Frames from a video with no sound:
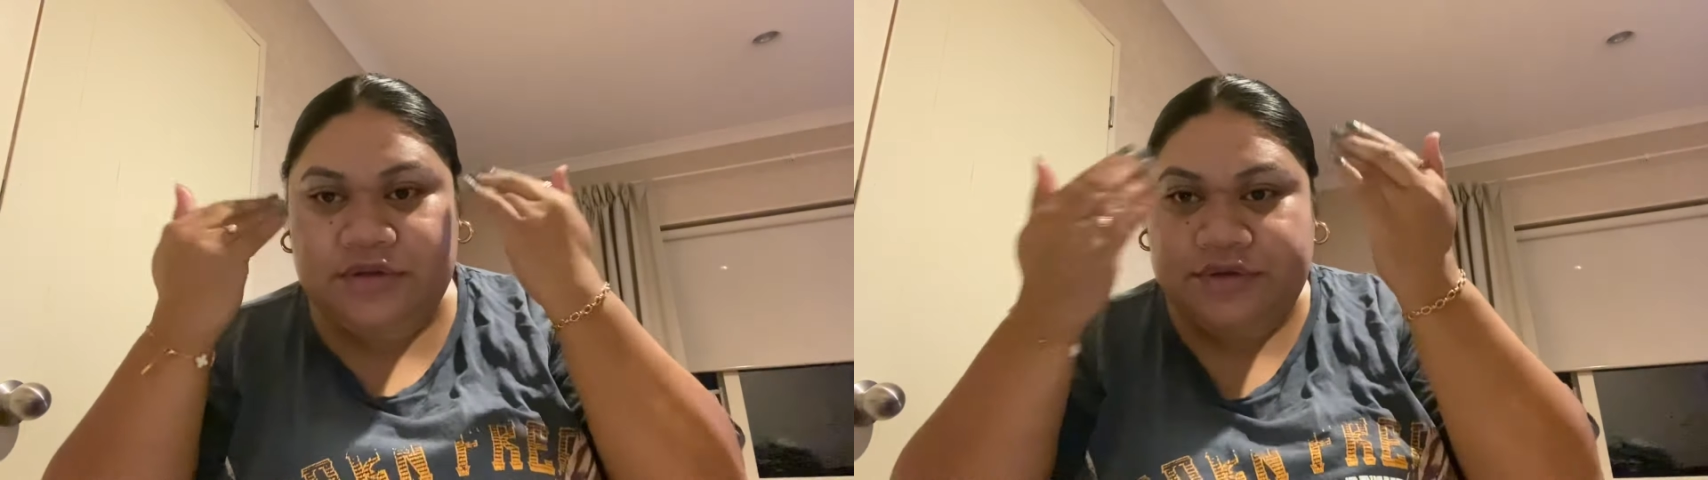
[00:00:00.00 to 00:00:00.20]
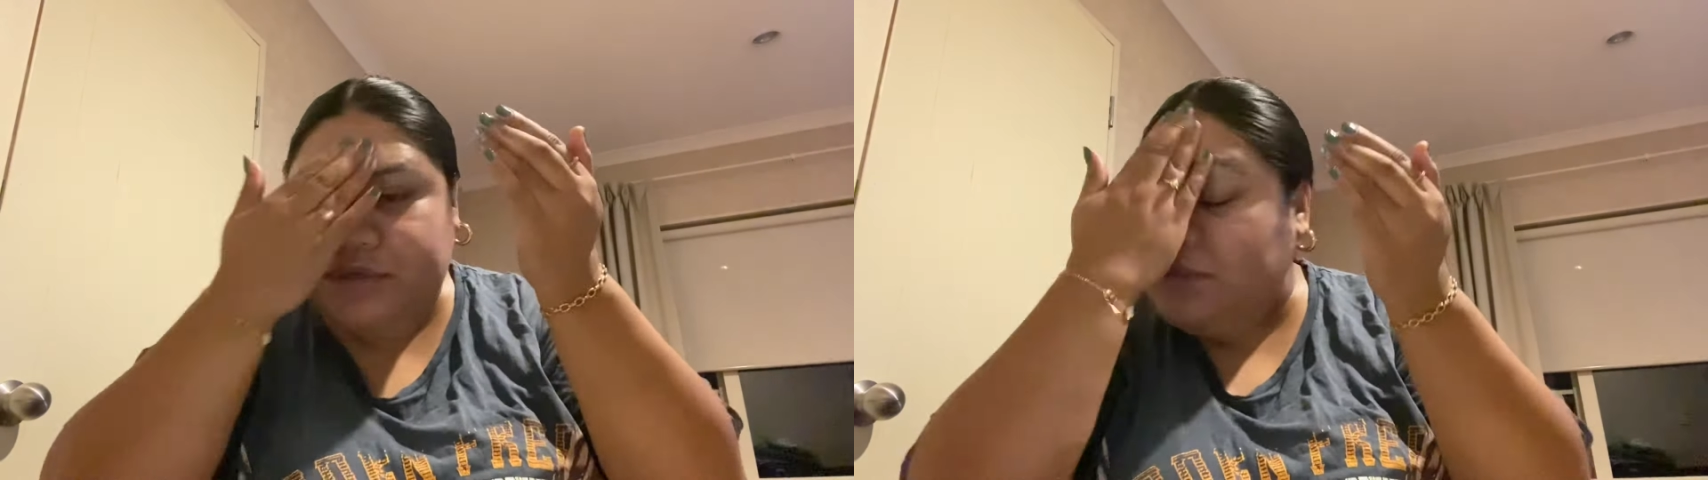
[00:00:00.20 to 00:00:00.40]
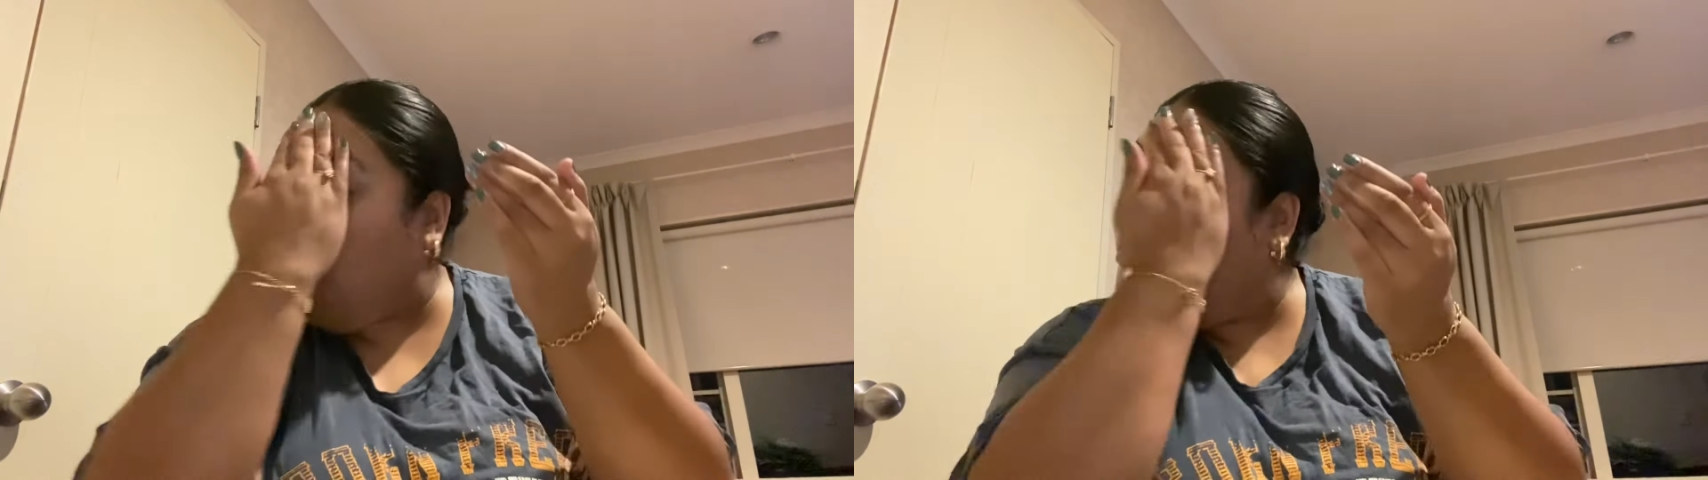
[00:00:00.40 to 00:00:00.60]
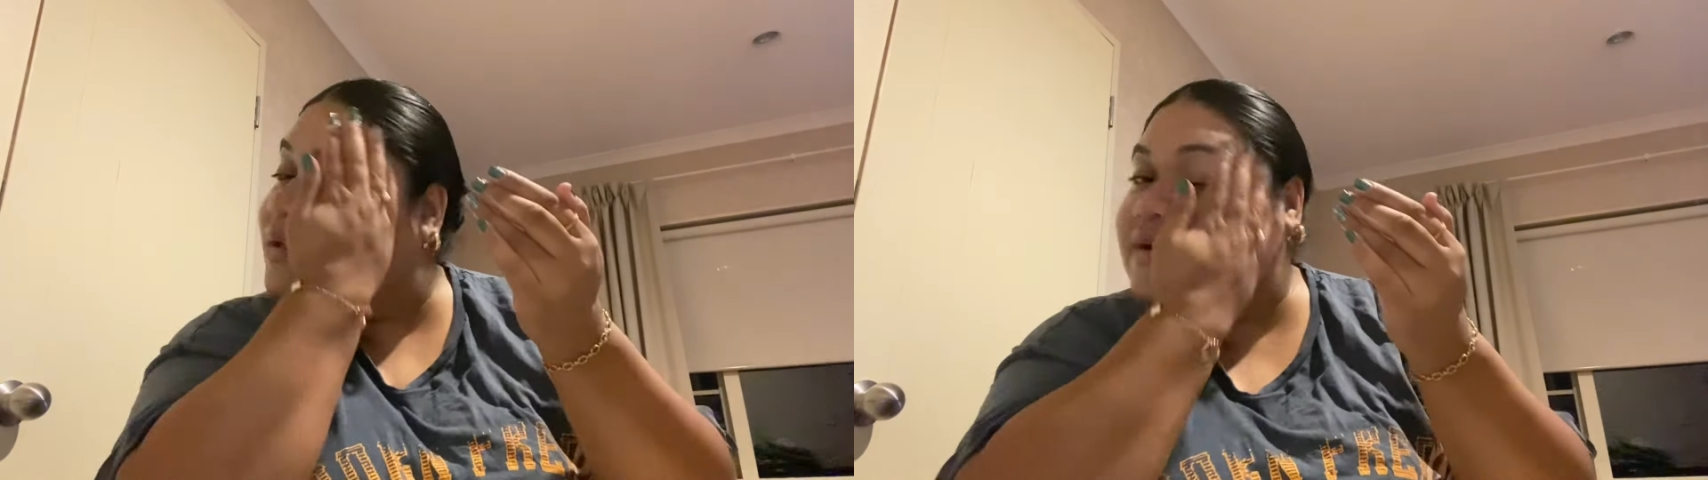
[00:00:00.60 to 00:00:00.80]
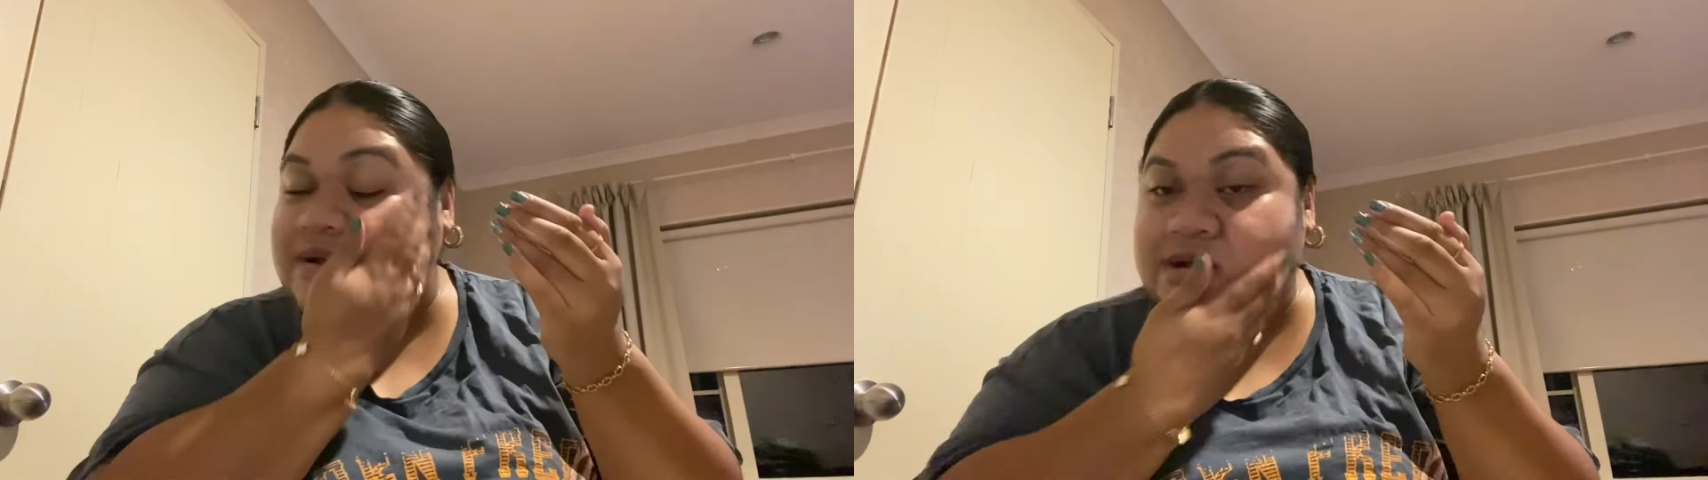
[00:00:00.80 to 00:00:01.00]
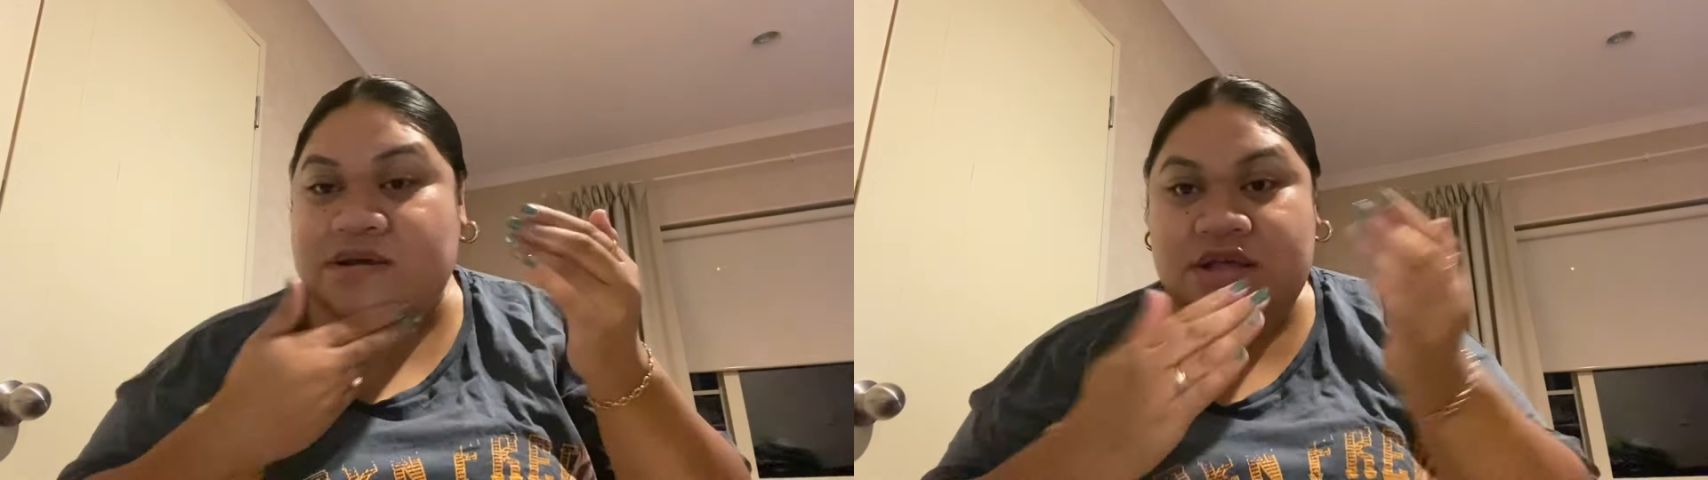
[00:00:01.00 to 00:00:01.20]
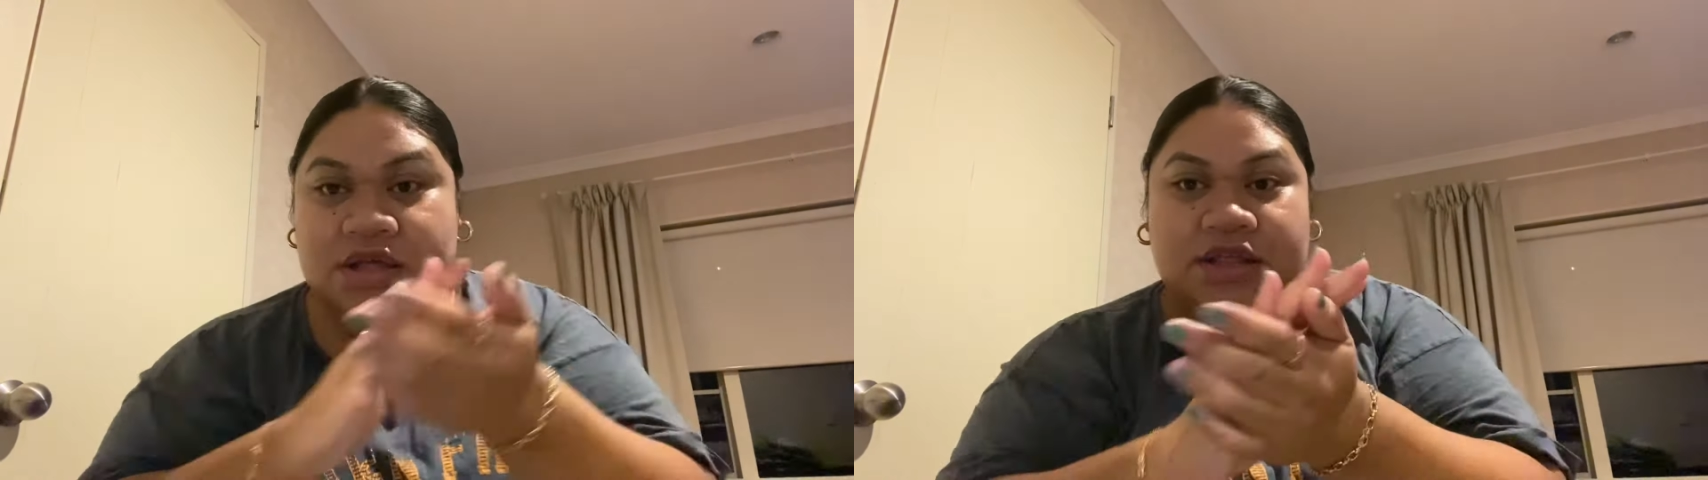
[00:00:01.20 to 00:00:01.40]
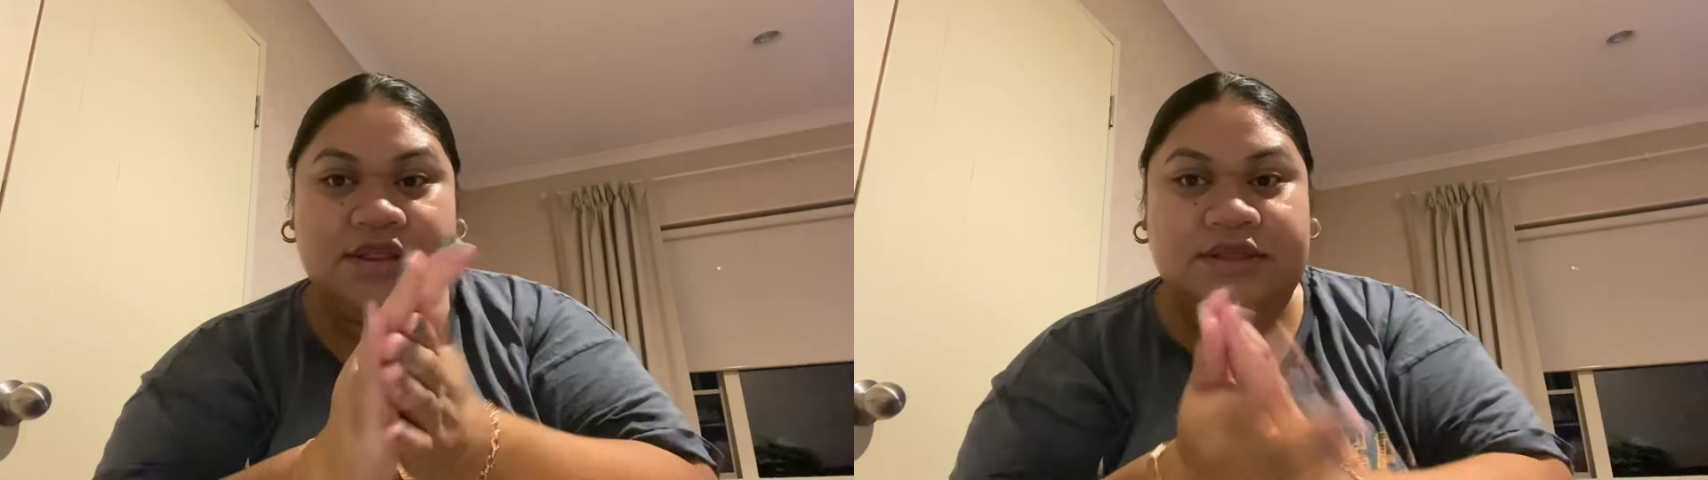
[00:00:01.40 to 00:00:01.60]
look
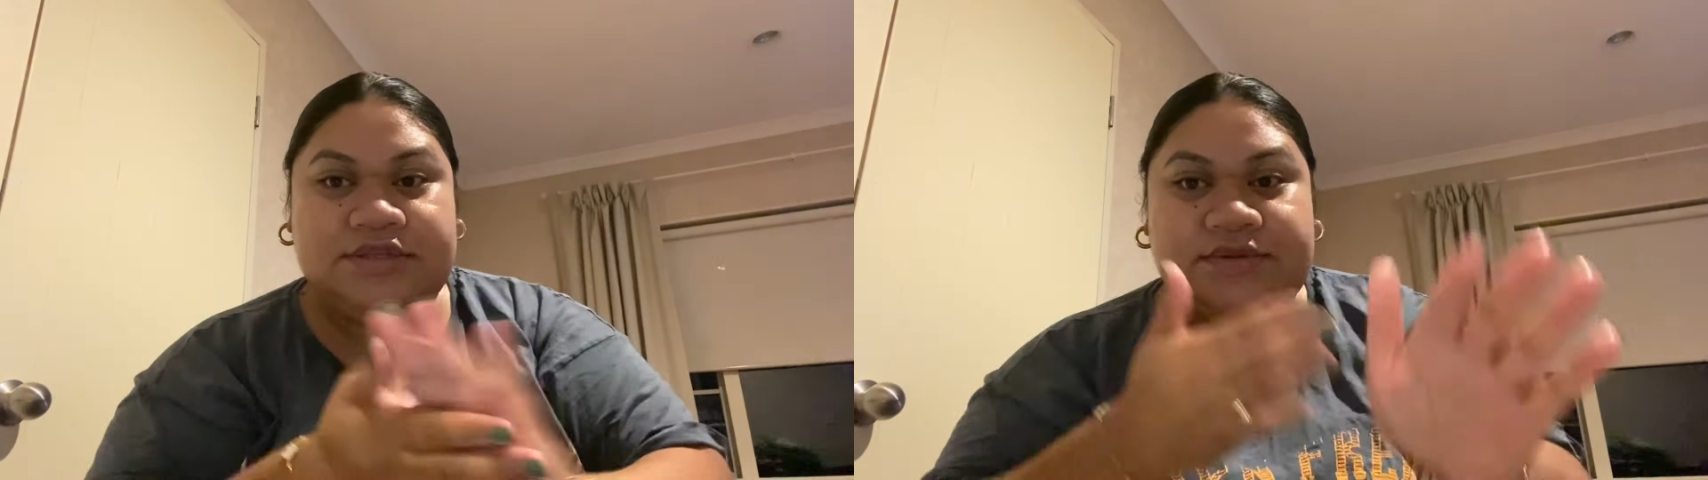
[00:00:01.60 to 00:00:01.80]
this